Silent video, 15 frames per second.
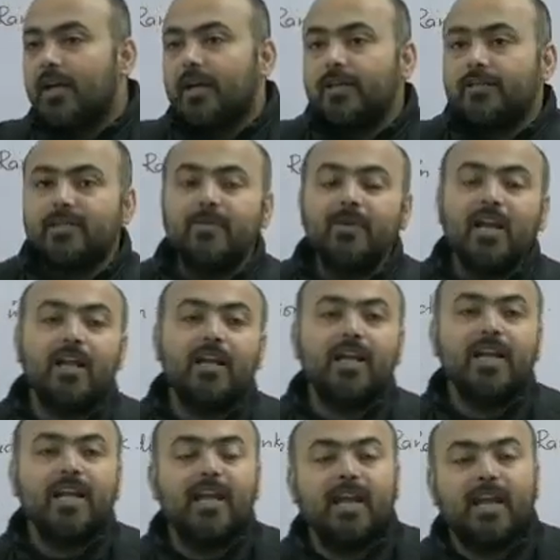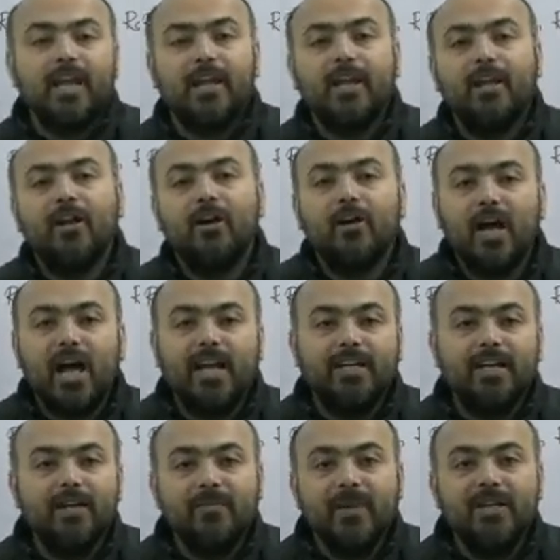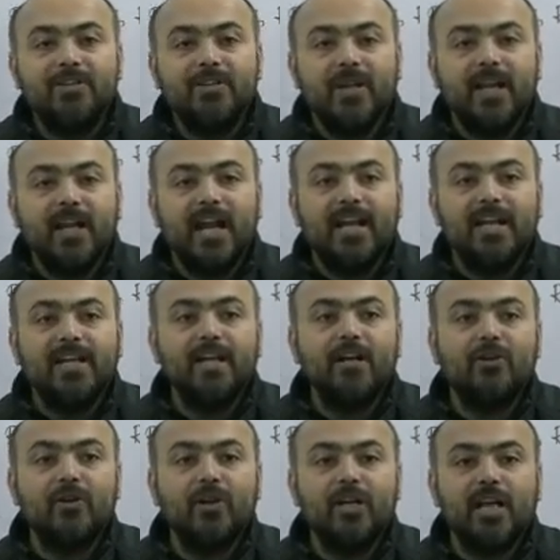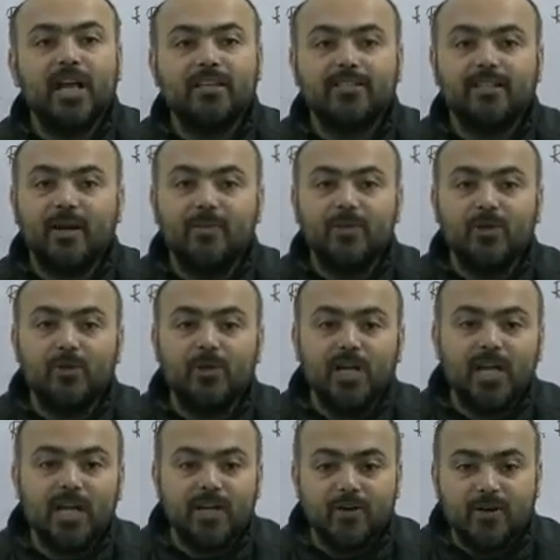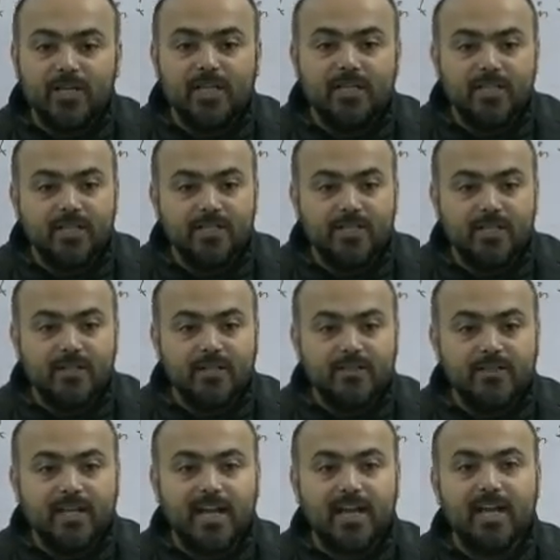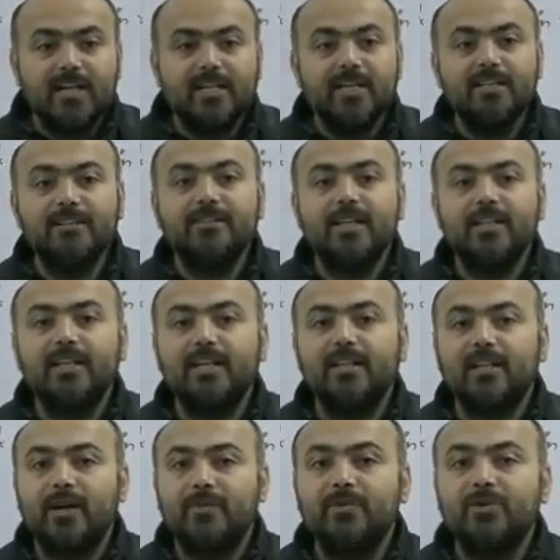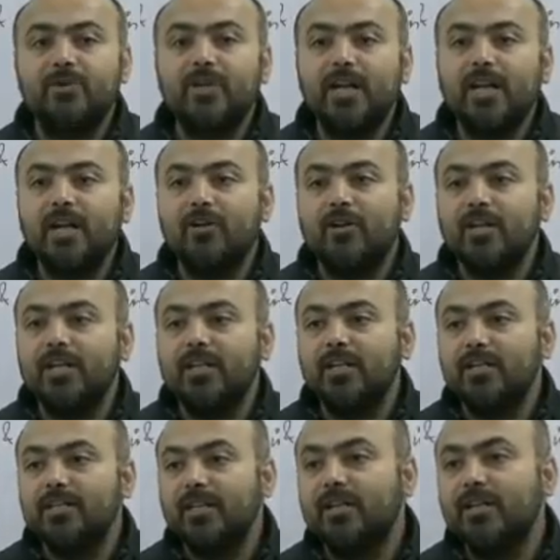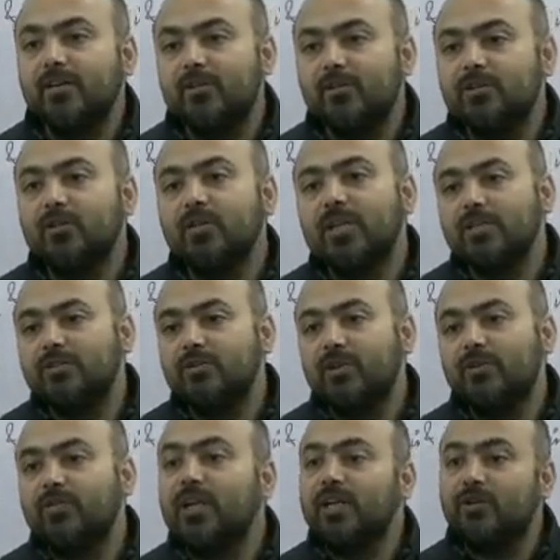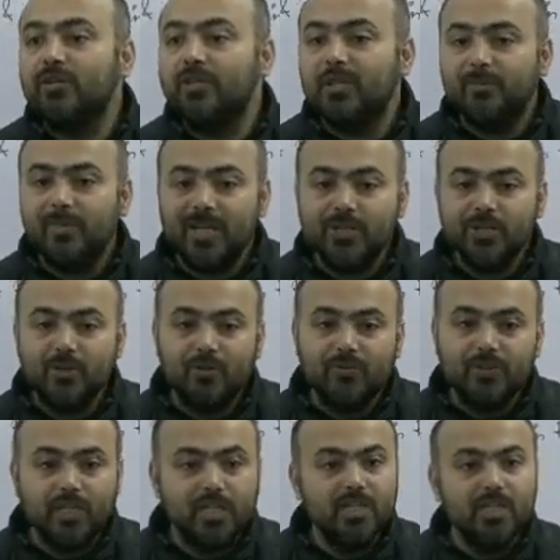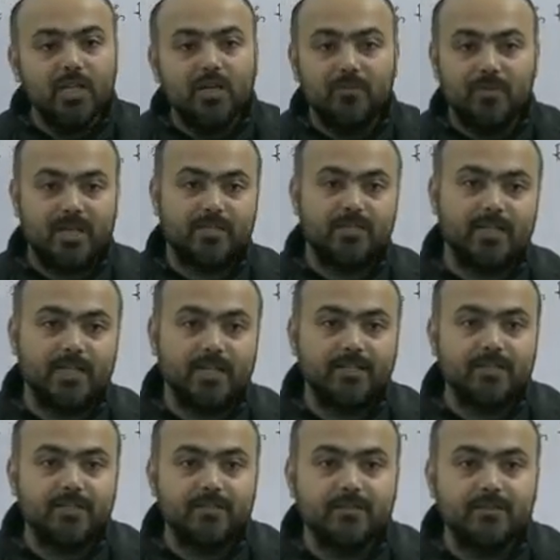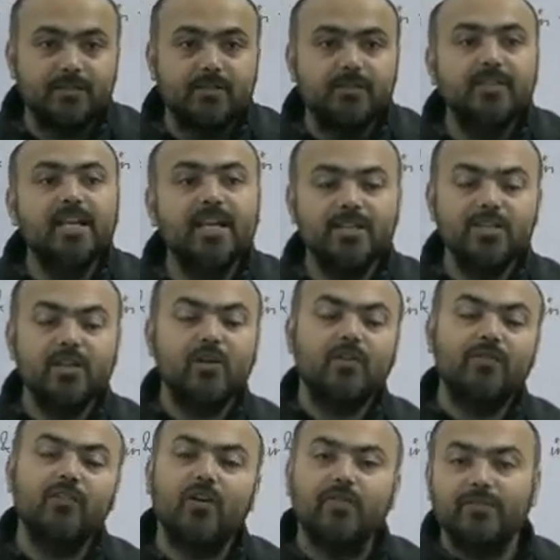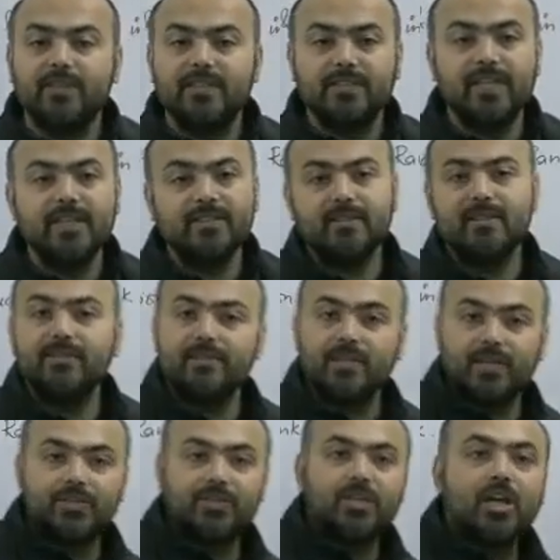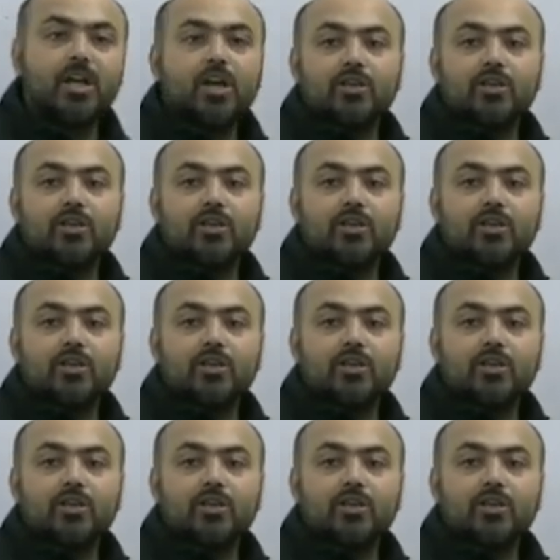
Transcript: Similarly, I did mention an idea called as Comptroller and Auditor General, and I did say that Comptroller and Auditor General also does not work on the pleasure of the president. Nature of office is such.